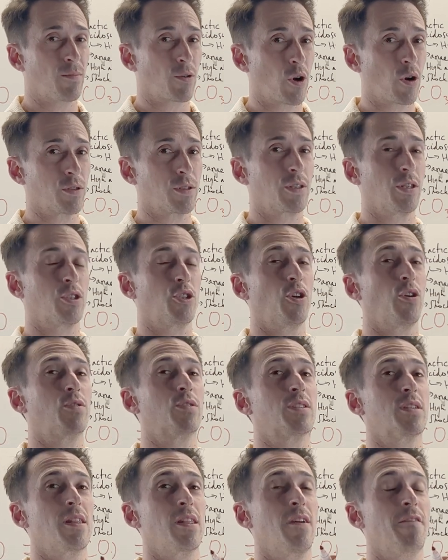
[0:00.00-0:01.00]

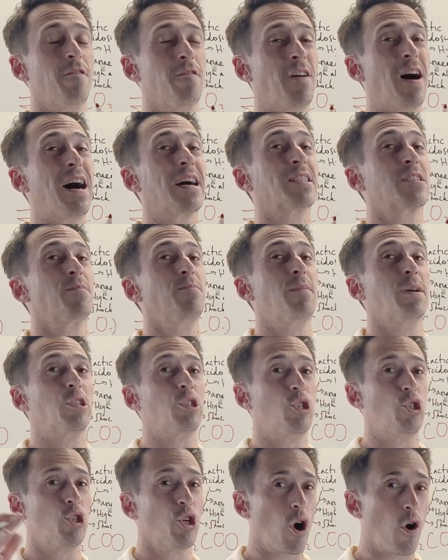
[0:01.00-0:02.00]
constitutes the vast
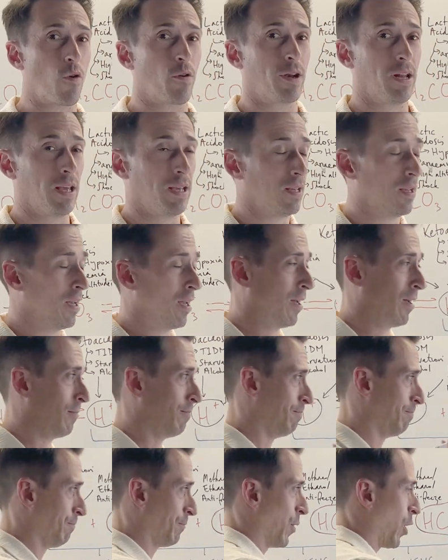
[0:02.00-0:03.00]
majority
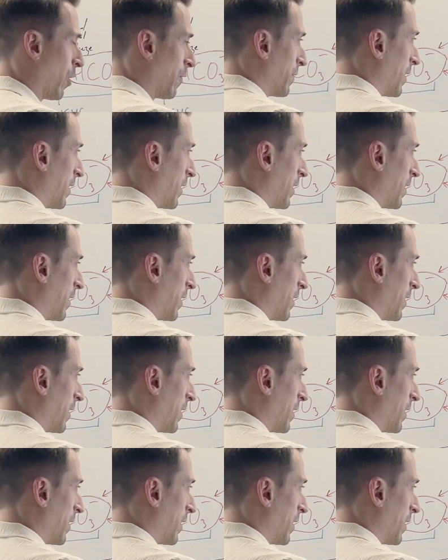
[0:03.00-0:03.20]
of